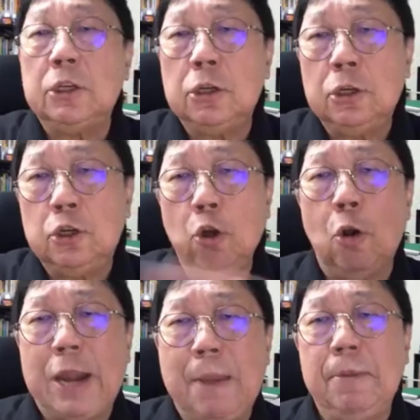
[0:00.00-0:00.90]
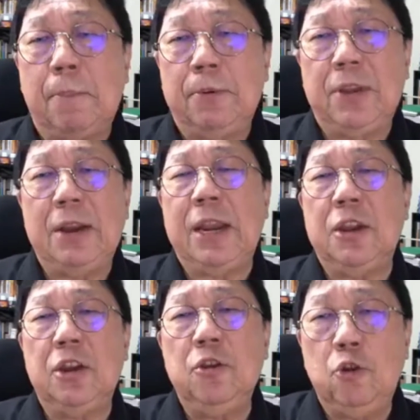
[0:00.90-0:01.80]
show them the
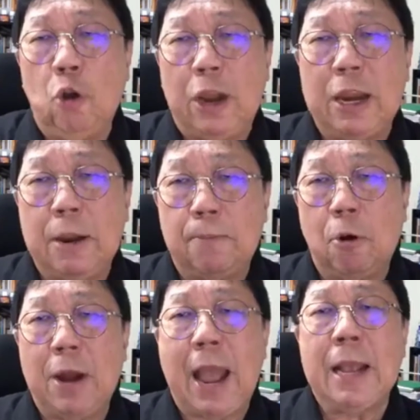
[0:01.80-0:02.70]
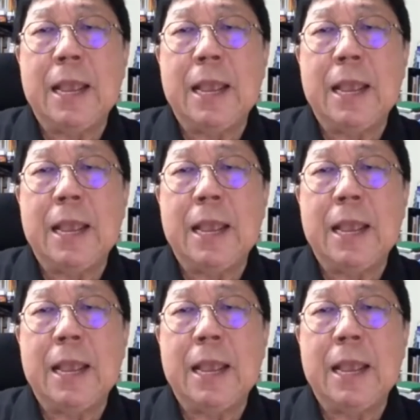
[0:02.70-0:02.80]
presentation, show them the product,